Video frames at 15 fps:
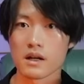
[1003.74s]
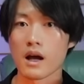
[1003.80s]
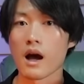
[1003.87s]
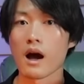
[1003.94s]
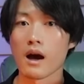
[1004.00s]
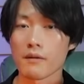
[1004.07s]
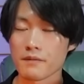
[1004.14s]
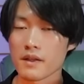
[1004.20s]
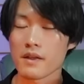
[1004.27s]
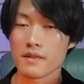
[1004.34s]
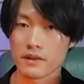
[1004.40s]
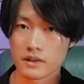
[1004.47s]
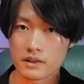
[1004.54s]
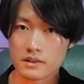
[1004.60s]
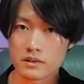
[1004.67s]
After
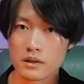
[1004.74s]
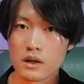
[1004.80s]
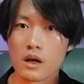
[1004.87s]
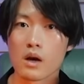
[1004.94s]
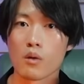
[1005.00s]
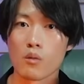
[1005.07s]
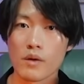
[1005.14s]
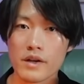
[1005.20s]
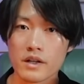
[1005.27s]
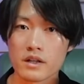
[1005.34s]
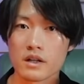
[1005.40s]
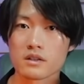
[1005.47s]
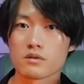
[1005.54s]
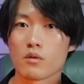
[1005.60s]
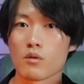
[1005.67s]
that, we
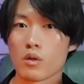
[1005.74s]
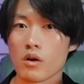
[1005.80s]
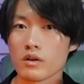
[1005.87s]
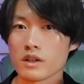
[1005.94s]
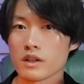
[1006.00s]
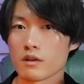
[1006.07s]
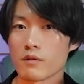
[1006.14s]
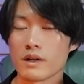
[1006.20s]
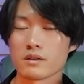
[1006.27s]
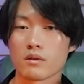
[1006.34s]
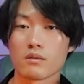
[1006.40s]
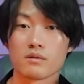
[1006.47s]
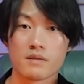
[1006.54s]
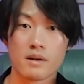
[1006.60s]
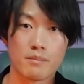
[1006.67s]
heard Loki went on
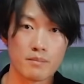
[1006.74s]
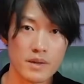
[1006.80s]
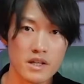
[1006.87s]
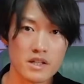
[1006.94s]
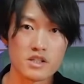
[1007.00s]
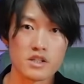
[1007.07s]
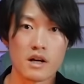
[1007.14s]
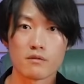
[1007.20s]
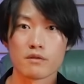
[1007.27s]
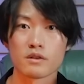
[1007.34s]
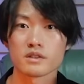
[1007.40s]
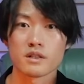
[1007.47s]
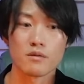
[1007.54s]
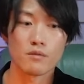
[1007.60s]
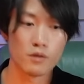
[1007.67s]
rampage across the
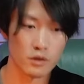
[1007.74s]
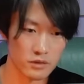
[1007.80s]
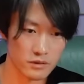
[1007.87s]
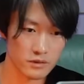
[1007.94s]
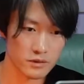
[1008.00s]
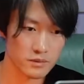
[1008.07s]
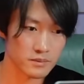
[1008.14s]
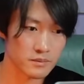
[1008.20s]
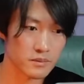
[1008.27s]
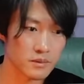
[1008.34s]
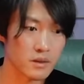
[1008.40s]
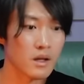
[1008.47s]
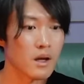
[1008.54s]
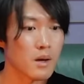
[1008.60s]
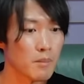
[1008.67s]
world.
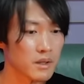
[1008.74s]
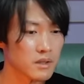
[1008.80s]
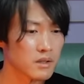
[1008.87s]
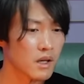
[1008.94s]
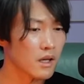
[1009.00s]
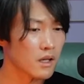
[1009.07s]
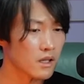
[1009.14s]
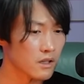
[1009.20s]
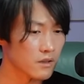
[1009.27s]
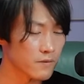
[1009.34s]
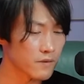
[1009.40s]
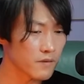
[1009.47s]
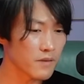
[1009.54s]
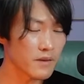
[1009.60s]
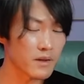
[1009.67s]
But if you
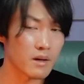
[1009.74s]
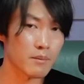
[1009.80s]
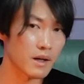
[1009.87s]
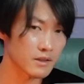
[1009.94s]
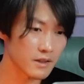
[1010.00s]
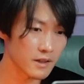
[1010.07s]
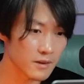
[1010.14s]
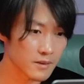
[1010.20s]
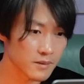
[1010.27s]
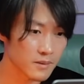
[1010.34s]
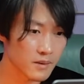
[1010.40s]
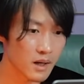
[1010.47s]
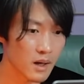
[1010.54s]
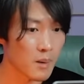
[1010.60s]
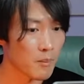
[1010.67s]
think about it,
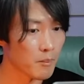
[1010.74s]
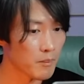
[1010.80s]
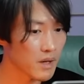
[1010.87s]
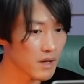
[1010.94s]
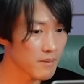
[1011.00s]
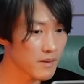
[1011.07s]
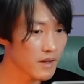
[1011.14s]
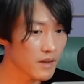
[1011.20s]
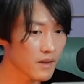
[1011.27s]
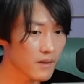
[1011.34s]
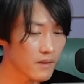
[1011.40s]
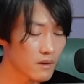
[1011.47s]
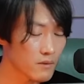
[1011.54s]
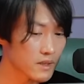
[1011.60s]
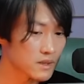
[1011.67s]
maybe that
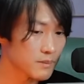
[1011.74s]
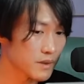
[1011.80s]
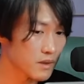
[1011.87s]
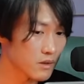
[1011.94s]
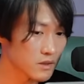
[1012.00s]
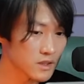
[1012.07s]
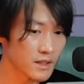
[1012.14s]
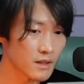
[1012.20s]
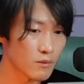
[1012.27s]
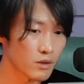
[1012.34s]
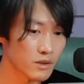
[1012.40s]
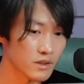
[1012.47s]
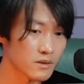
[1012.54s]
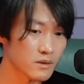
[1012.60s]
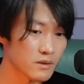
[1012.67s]
was because he
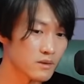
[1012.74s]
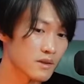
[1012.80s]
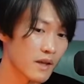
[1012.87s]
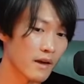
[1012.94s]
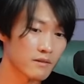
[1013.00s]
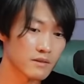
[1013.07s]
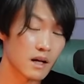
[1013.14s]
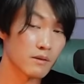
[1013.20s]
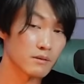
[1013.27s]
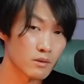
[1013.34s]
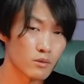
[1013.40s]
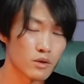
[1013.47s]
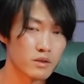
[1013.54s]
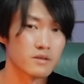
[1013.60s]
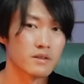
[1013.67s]
wanted to take down the
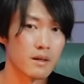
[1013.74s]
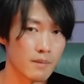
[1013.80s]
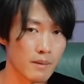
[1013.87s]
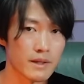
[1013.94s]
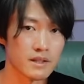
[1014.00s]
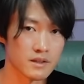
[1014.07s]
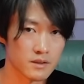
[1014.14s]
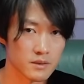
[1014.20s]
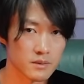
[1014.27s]
world government.